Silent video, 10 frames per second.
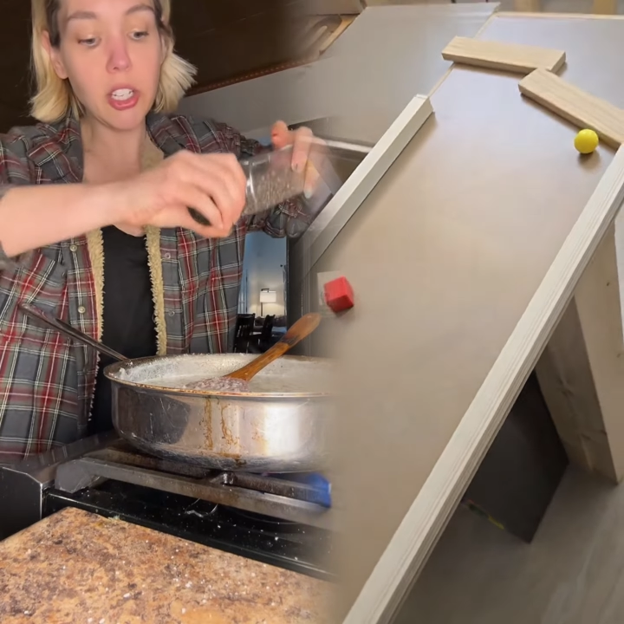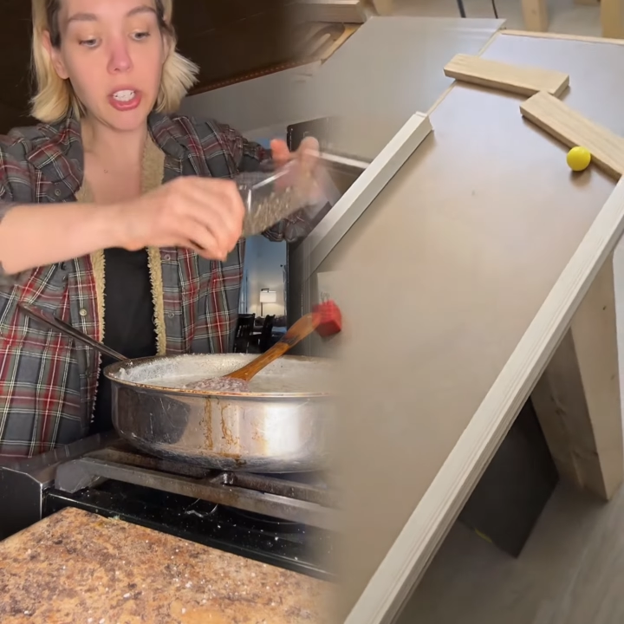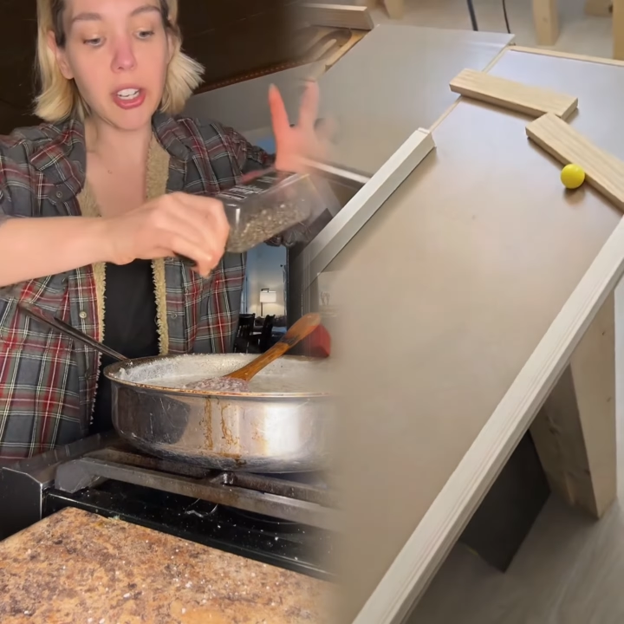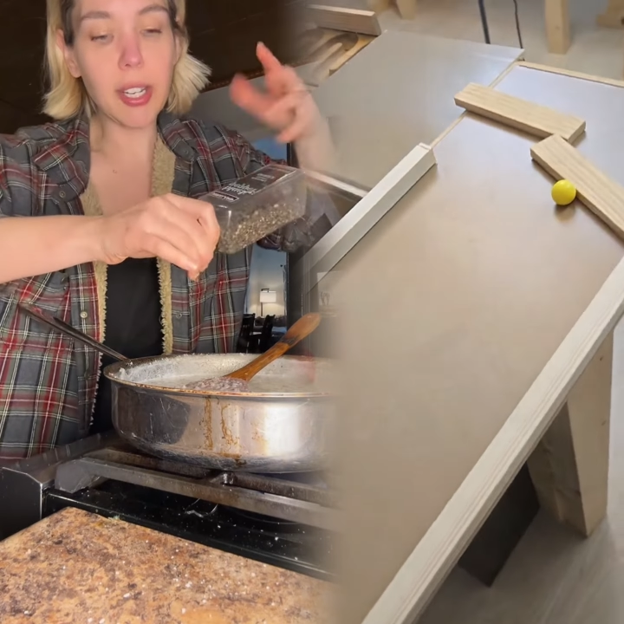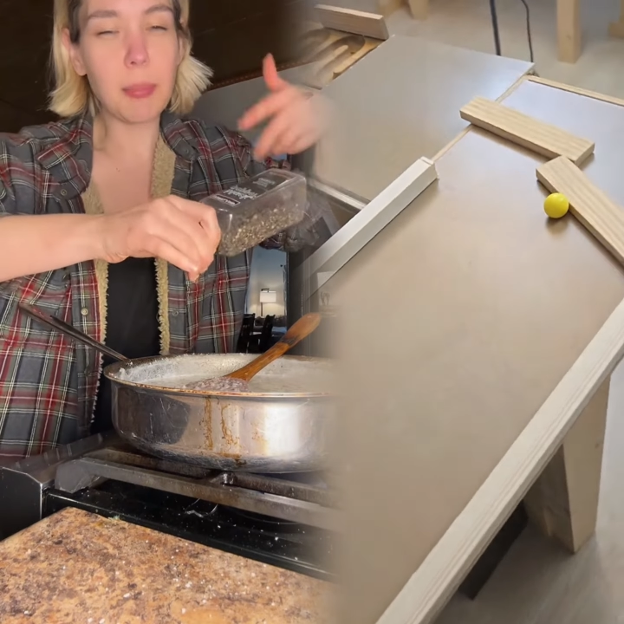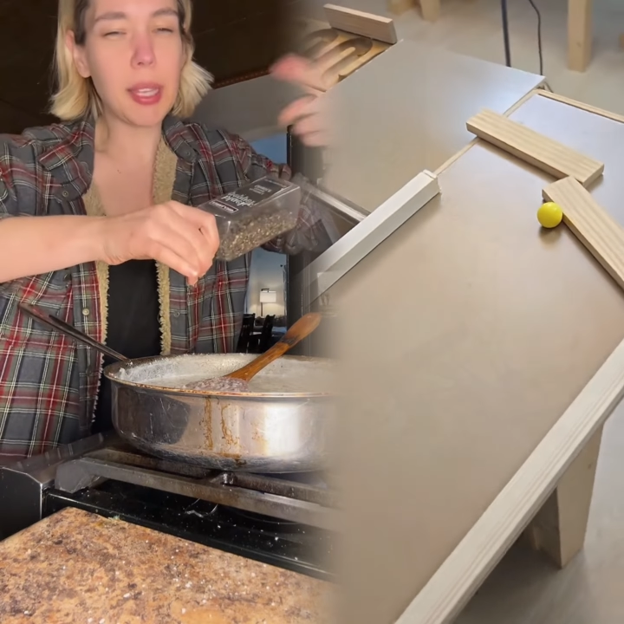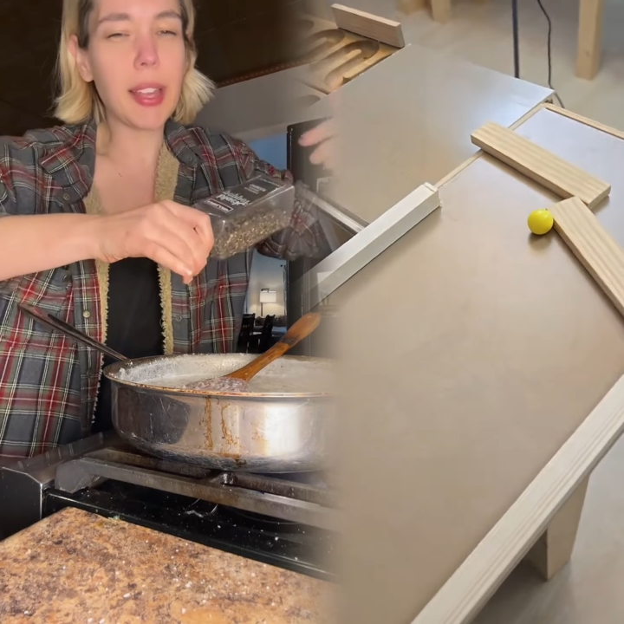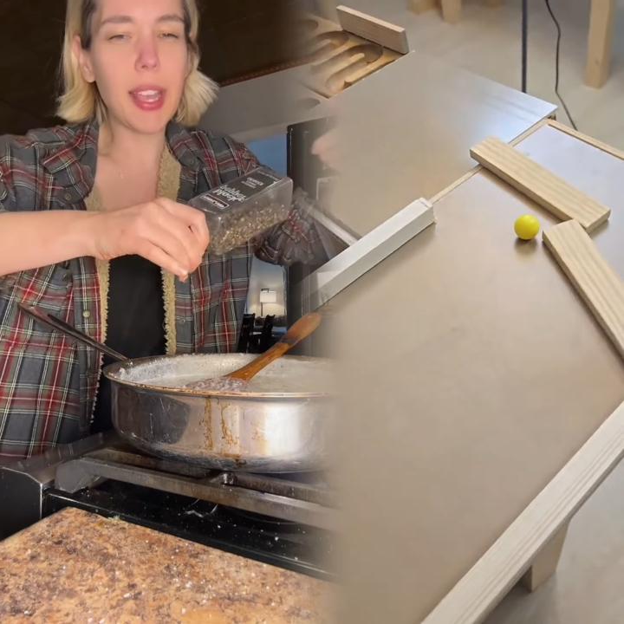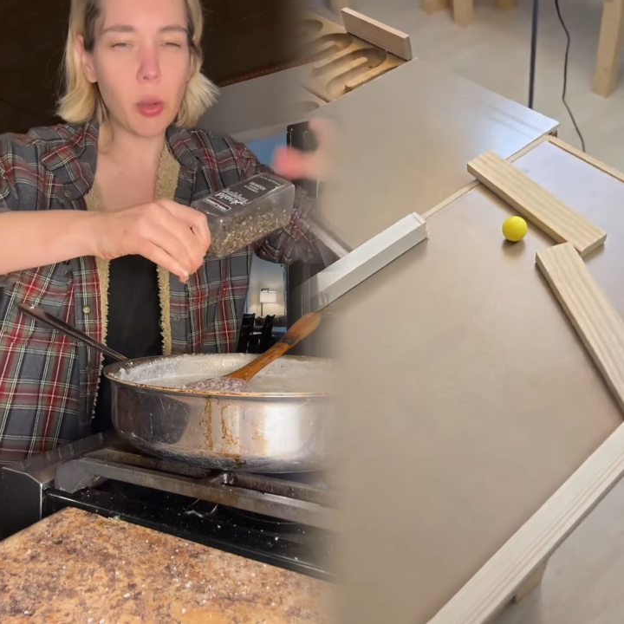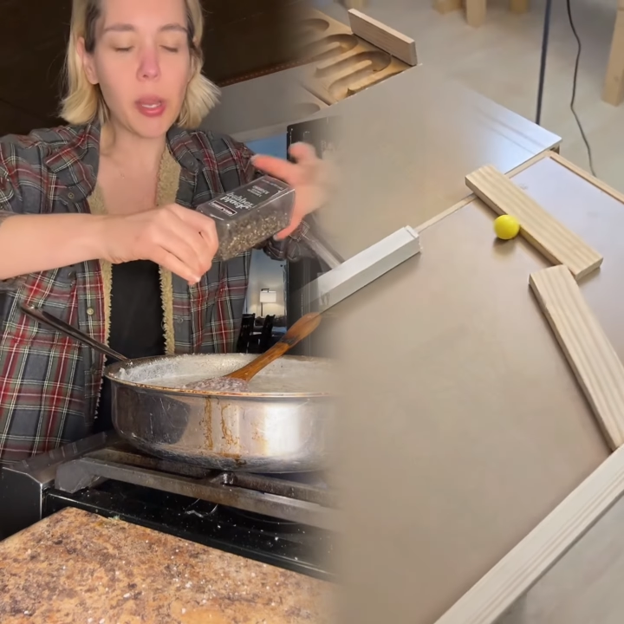you're going to be
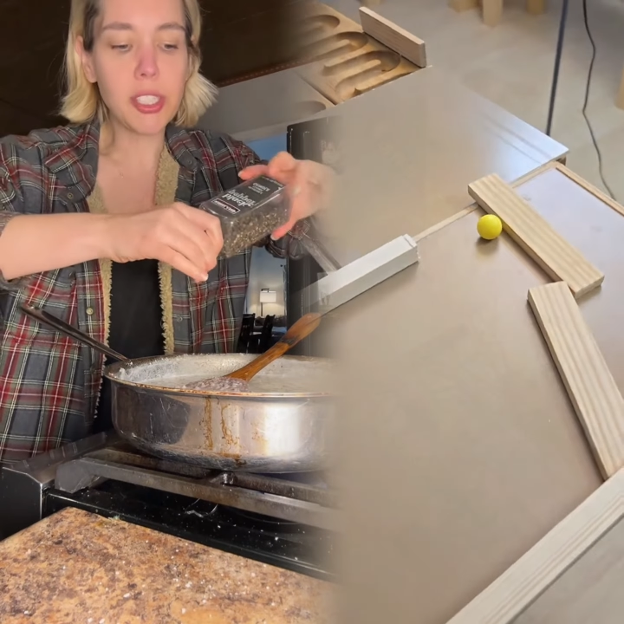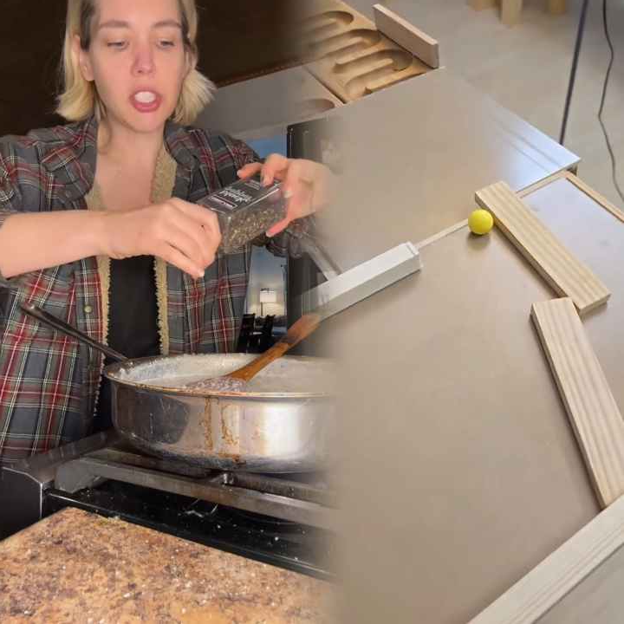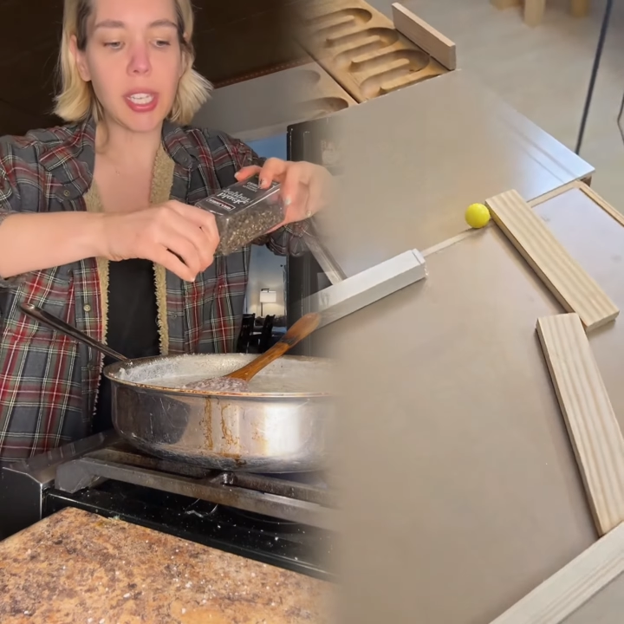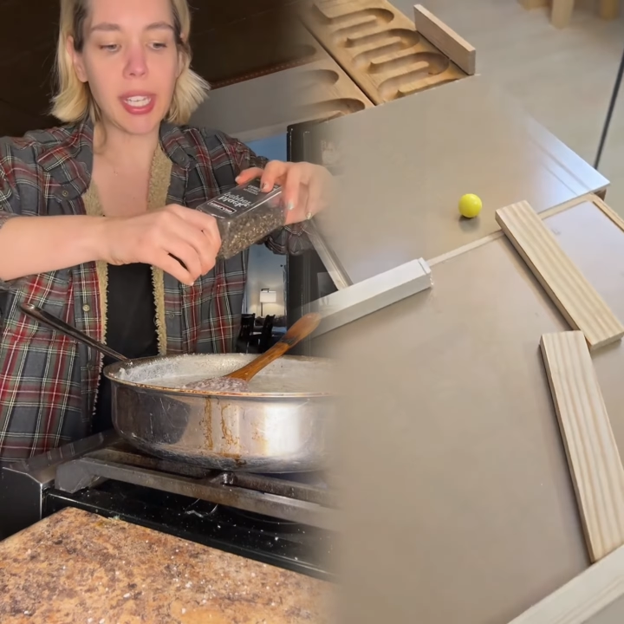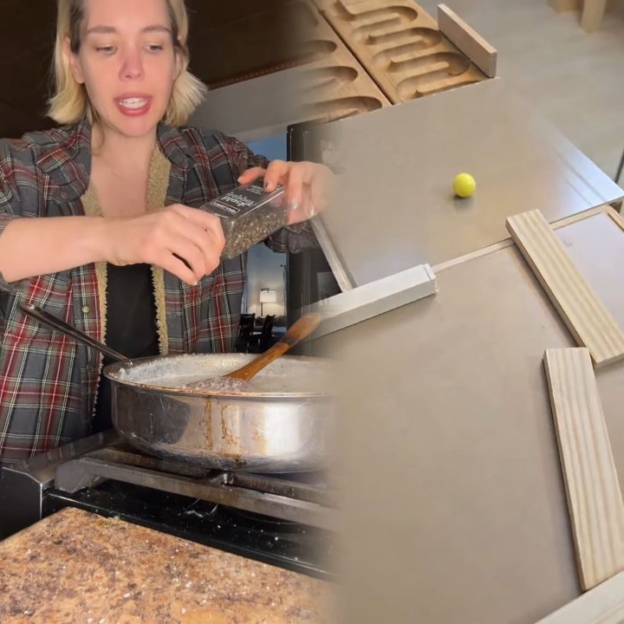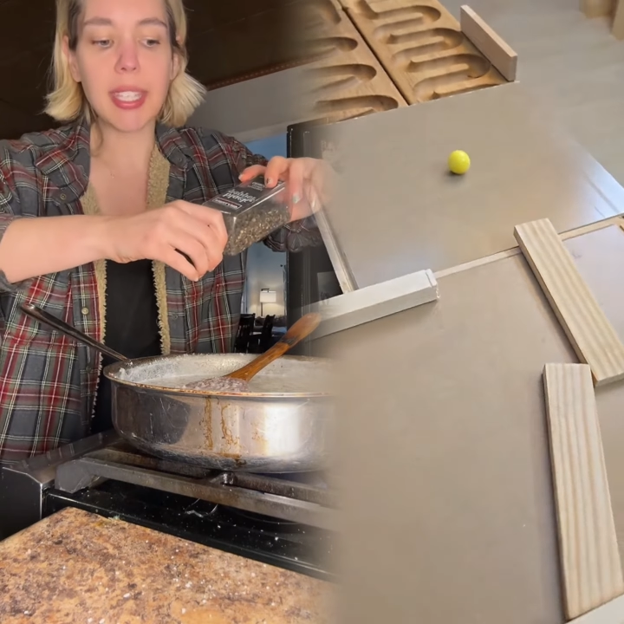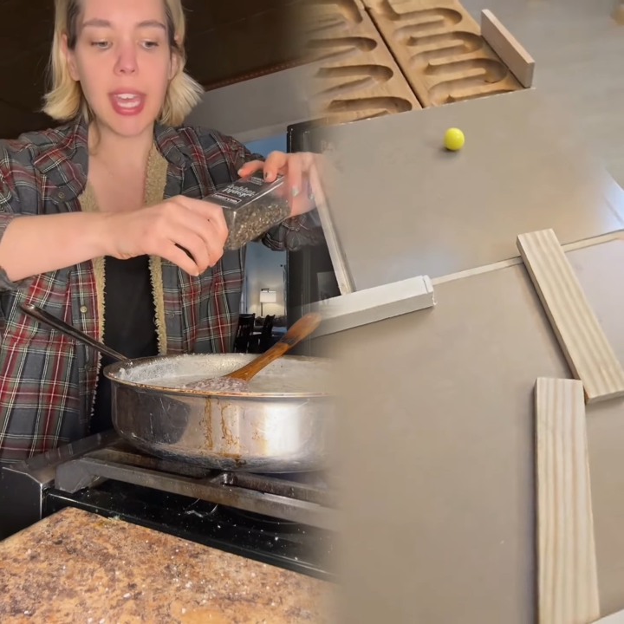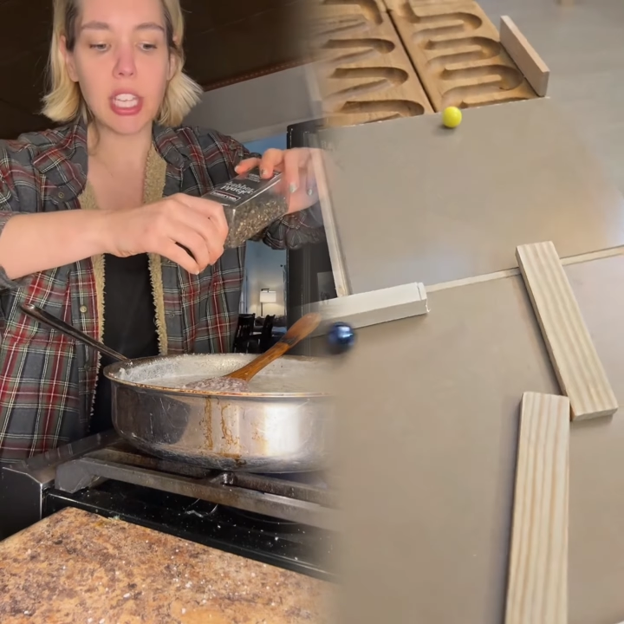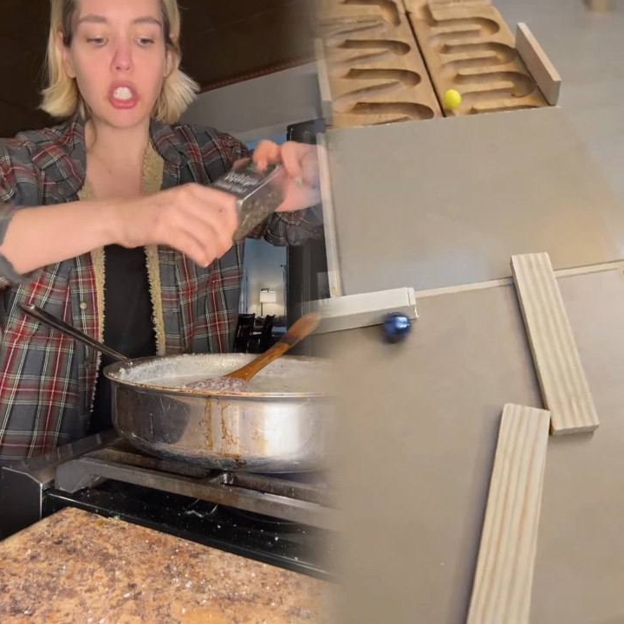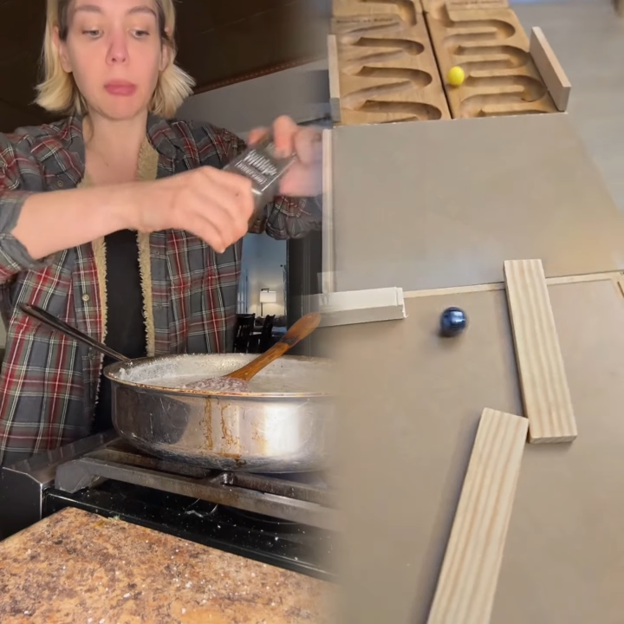like questioning, is
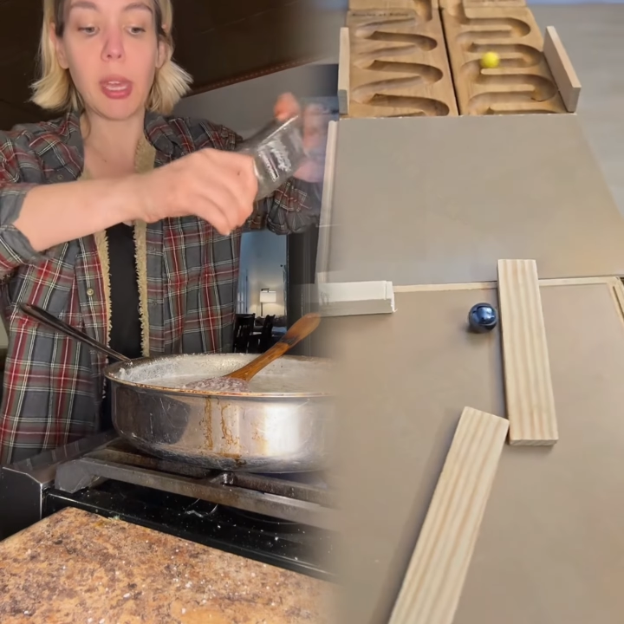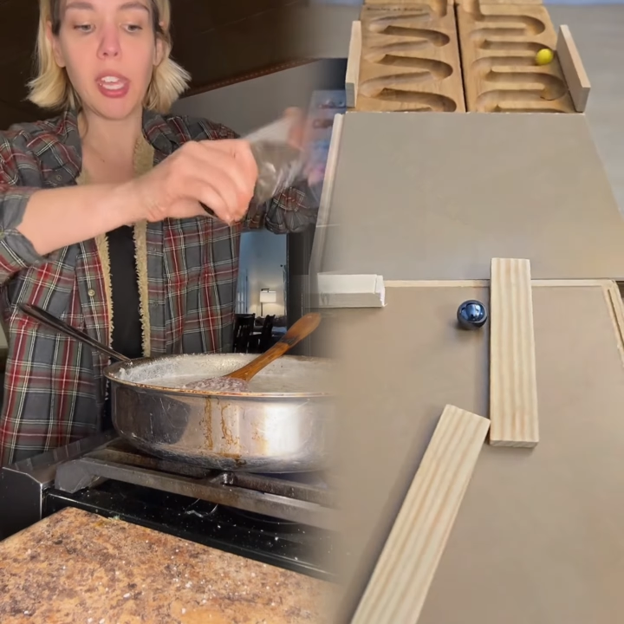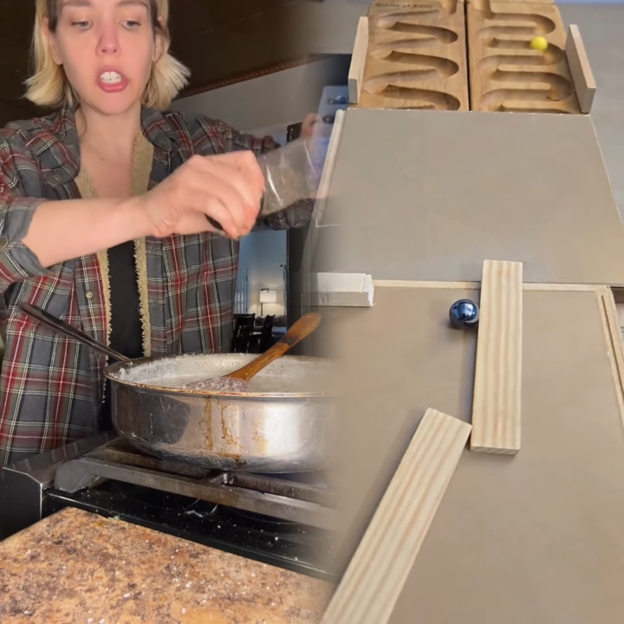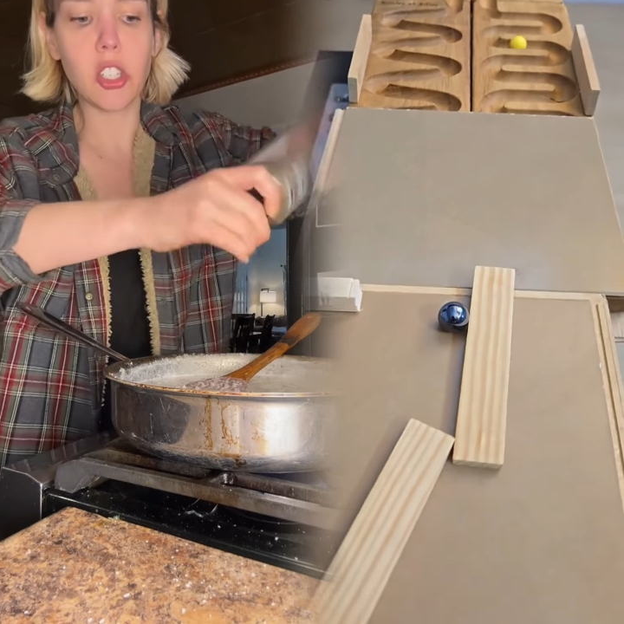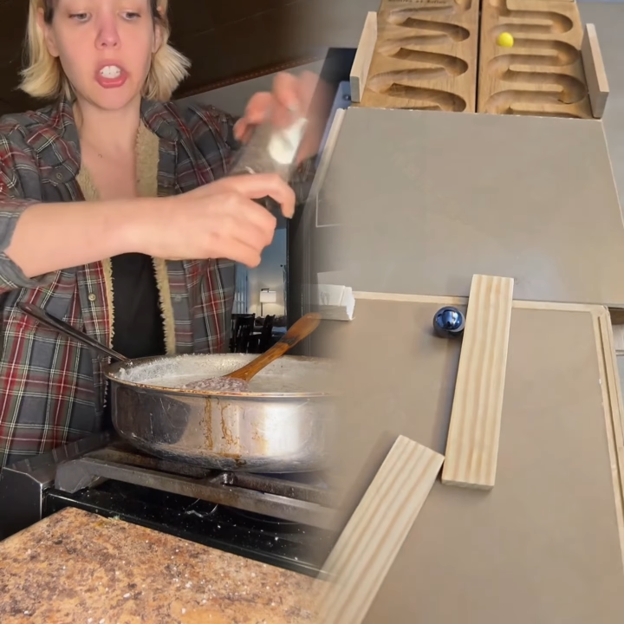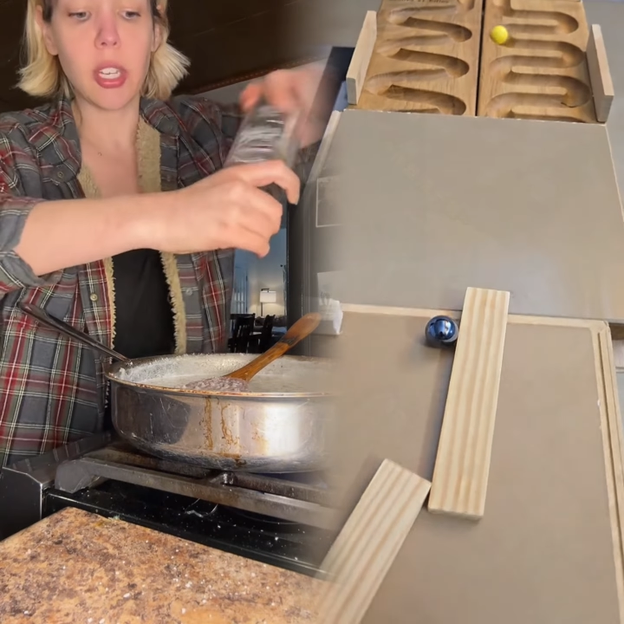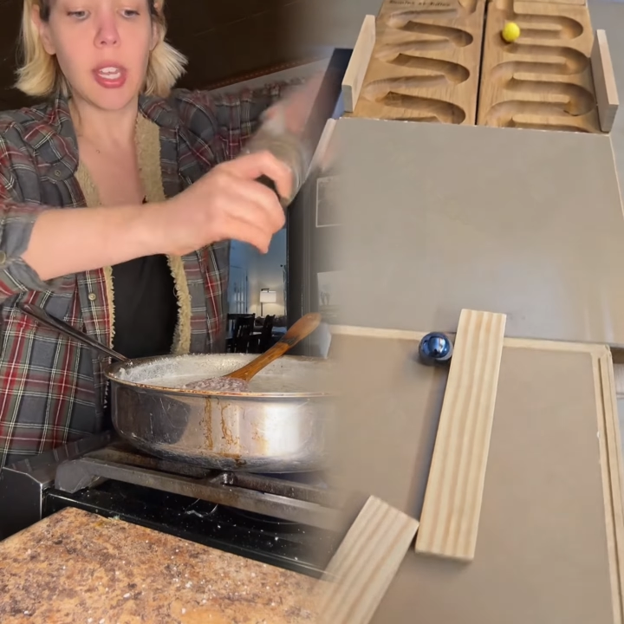that too much?